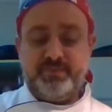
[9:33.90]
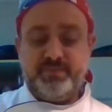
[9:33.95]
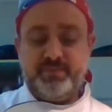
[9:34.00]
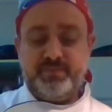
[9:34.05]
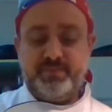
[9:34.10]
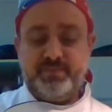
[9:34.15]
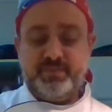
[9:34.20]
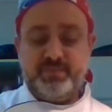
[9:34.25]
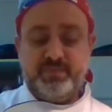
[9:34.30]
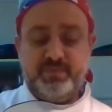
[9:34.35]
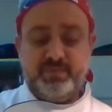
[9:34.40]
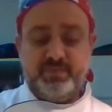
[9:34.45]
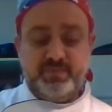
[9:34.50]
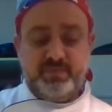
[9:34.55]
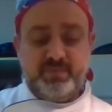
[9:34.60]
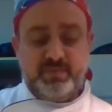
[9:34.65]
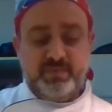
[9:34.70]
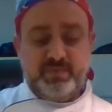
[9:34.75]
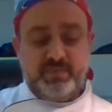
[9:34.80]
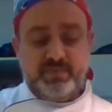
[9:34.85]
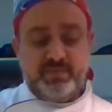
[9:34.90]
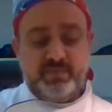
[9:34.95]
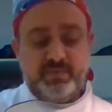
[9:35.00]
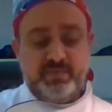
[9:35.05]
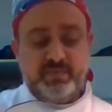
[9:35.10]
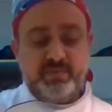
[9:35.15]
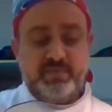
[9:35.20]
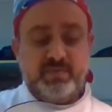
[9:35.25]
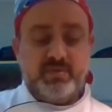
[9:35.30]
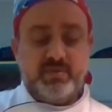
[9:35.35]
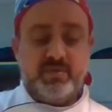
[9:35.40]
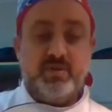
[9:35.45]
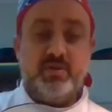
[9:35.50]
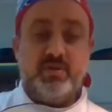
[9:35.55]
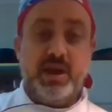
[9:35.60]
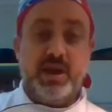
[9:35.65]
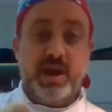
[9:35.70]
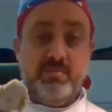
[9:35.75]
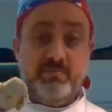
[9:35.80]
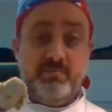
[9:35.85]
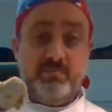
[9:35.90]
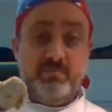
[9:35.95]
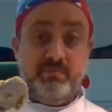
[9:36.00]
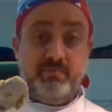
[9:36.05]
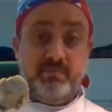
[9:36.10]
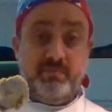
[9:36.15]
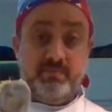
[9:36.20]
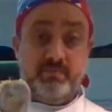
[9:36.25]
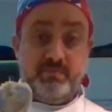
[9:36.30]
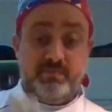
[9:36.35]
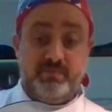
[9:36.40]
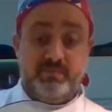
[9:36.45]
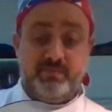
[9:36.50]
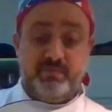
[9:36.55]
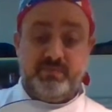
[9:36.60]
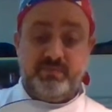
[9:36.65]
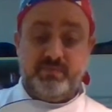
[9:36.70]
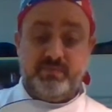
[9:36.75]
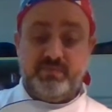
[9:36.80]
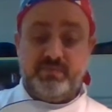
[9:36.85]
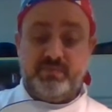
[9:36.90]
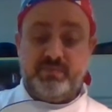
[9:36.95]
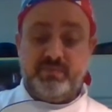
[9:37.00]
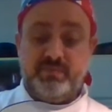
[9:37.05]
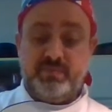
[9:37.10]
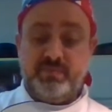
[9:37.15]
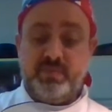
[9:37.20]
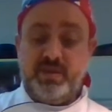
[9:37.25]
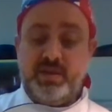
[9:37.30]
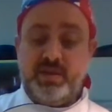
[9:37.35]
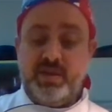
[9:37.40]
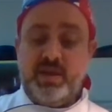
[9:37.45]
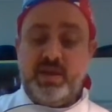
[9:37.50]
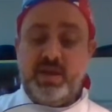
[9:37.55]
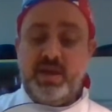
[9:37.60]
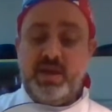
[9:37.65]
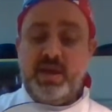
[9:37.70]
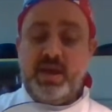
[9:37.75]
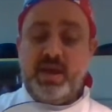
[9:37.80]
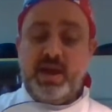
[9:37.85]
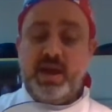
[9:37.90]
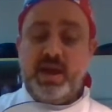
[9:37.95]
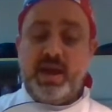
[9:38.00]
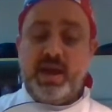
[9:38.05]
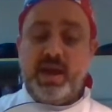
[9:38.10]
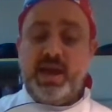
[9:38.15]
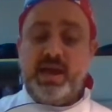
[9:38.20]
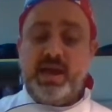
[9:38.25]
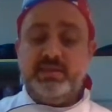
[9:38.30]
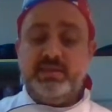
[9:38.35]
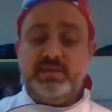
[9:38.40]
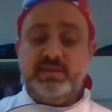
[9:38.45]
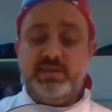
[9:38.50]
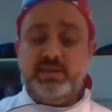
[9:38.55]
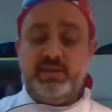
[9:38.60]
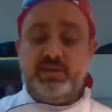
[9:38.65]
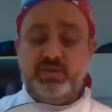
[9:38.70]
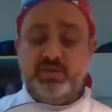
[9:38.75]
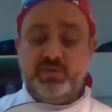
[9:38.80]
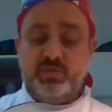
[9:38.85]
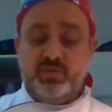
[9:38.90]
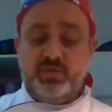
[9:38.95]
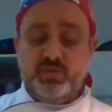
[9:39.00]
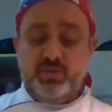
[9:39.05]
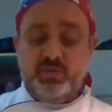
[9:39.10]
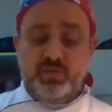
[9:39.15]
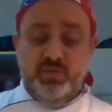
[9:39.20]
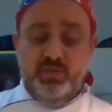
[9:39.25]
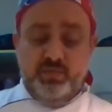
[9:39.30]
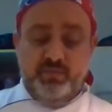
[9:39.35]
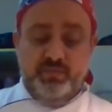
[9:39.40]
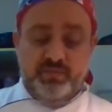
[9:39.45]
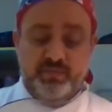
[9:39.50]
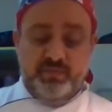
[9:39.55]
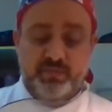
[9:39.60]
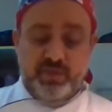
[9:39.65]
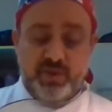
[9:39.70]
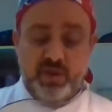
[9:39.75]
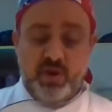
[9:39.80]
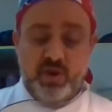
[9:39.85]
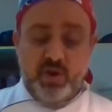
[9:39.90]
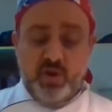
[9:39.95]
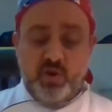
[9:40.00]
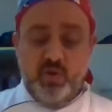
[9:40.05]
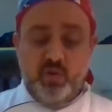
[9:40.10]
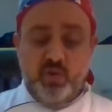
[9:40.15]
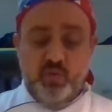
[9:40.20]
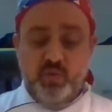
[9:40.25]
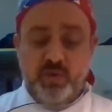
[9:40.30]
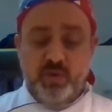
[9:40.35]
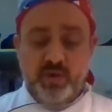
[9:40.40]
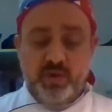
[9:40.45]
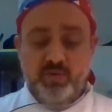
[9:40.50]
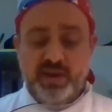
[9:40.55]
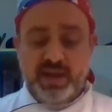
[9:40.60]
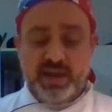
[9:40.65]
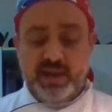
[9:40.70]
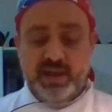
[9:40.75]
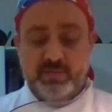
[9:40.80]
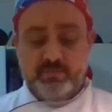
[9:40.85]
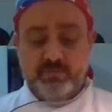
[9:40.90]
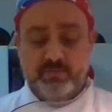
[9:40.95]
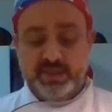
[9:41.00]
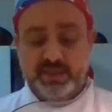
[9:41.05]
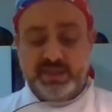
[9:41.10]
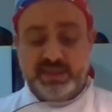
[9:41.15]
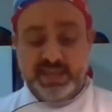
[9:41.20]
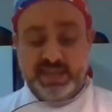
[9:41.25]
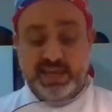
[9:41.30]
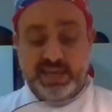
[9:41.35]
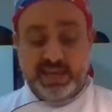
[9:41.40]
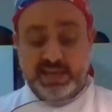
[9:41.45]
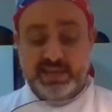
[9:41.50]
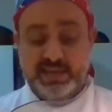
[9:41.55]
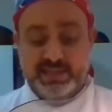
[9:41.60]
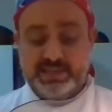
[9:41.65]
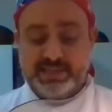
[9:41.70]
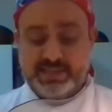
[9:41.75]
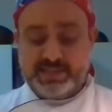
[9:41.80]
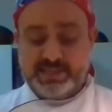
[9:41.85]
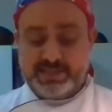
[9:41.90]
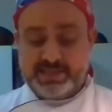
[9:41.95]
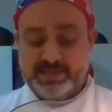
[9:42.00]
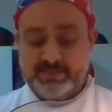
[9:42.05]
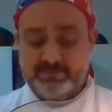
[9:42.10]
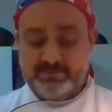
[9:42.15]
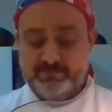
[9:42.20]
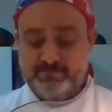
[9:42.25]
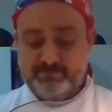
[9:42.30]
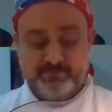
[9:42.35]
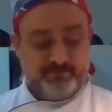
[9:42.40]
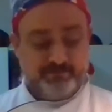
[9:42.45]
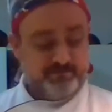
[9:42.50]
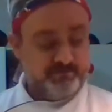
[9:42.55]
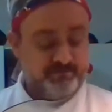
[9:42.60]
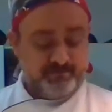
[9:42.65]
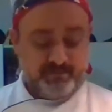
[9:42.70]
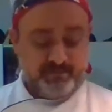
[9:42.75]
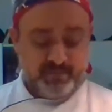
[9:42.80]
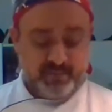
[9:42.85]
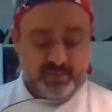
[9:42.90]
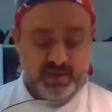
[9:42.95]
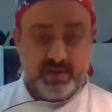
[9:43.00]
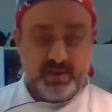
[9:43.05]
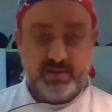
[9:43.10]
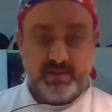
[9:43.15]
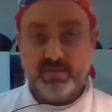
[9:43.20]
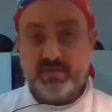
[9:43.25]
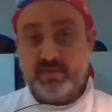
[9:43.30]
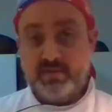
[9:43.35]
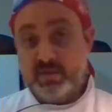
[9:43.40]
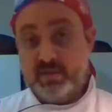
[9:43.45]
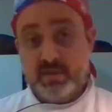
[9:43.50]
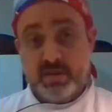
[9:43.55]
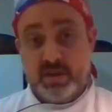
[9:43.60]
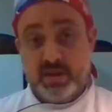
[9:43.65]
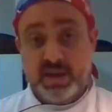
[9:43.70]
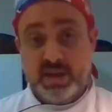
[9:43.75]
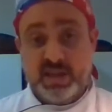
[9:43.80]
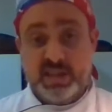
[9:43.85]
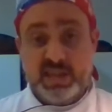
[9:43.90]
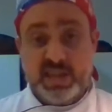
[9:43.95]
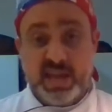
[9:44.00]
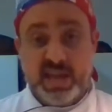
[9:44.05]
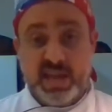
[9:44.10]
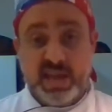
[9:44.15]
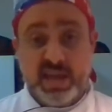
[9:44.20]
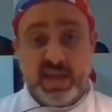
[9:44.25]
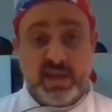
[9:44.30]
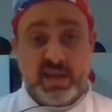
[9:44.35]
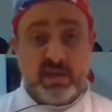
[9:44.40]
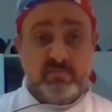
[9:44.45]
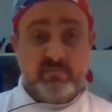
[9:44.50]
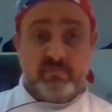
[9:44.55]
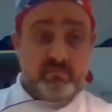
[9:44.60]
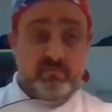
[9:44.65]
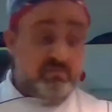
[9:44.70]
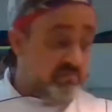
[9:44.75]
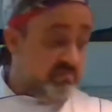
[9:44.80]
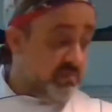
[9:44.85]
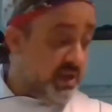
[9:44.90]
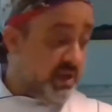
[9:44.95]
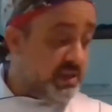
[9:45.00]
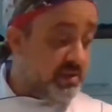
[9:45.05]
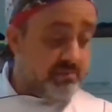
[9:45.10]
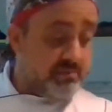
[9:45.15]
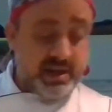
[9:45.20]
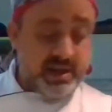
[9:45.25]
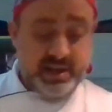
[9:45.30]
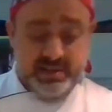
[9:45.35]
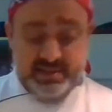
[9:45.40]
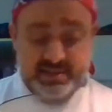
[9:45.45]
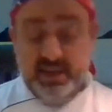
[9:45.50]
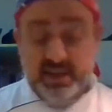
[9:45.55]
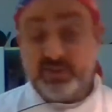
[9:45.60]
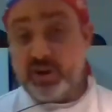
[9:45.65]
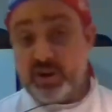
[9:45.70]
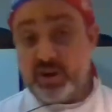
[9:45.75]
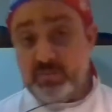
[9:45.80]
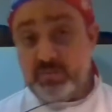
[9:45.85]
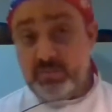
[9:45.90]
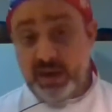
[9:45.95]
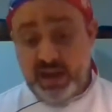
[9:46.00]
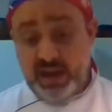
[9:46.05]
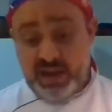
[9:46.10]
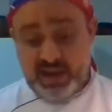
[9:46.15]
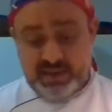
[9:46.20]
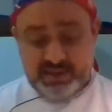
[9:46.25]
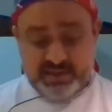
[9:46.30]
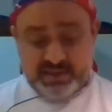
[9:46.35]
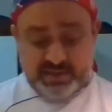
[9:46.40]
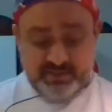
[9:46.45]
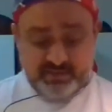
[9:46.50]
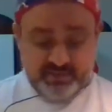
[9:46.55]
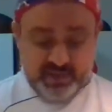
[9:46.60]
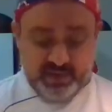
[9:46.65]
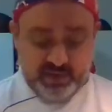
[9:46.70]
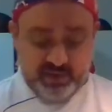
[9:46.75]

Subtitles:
in a place, a dark place in your kitchen. Okay? You don't need to seal that, but the lid,